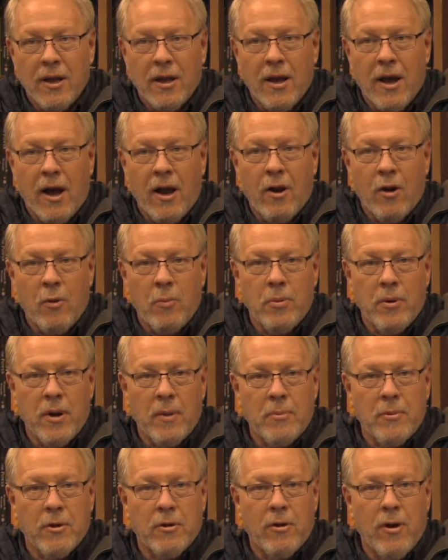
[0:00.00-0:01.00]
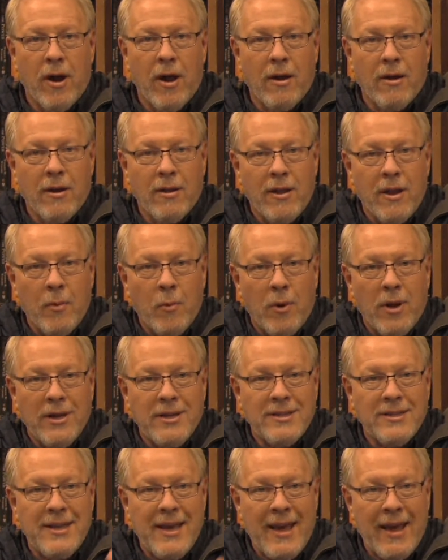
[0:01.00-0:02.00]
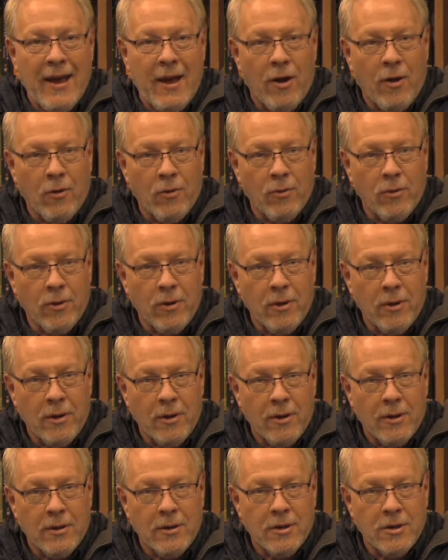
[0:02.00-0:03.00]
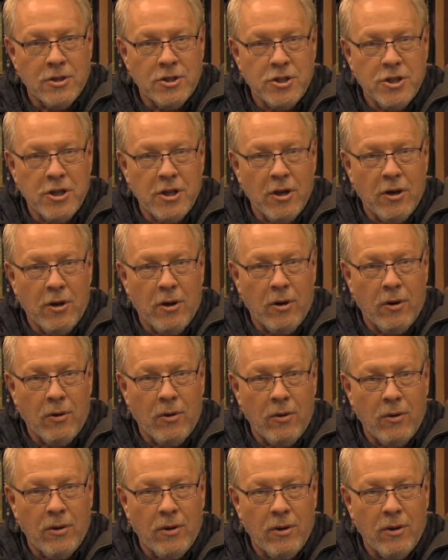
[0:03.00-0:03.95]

God opened up the ground and they went down to Sheol.